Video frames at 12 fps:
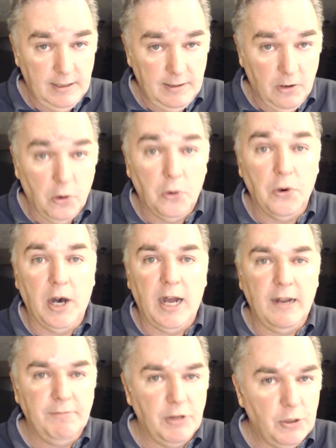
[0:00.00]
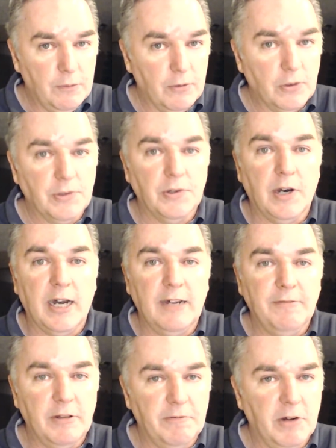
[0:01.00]
whole life, the universal
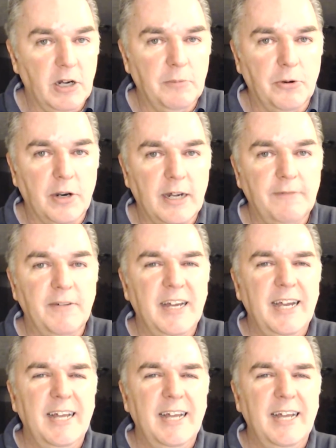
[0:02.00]
life, and the variable life,